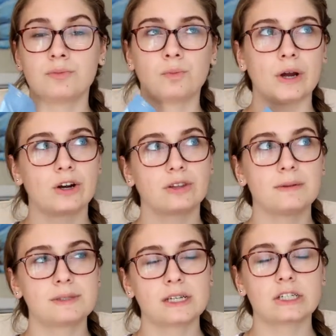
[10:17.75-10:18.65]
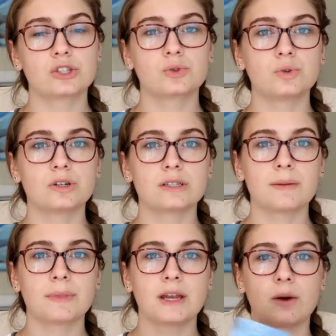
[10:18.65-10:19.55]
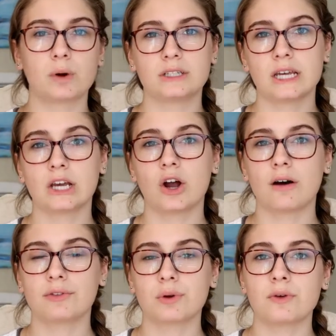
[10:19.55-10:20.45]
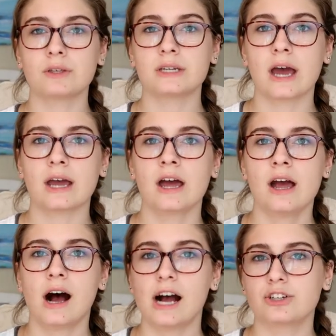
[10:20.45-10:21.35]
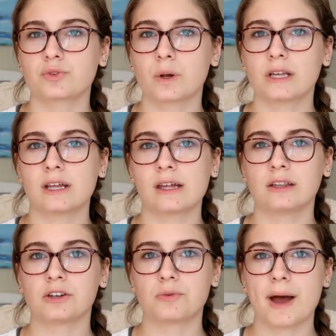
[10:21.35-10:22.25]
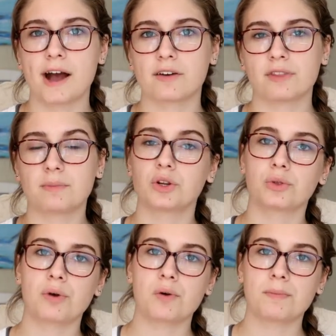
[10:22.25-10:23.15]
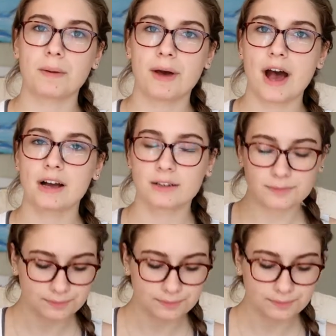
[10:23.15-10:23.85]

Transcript: wear lipstick to school or something and I want to take it off throughout the day. I just wanted a little pack of them to throw in my bag.